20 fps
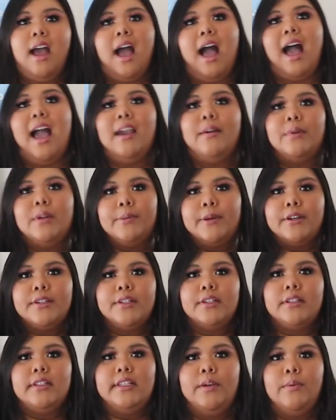I would
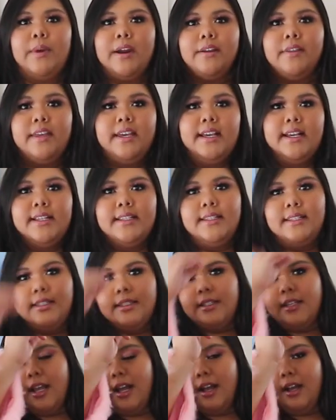personally wear
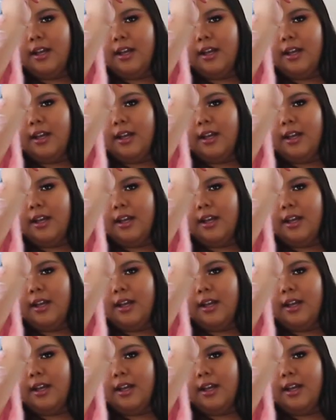this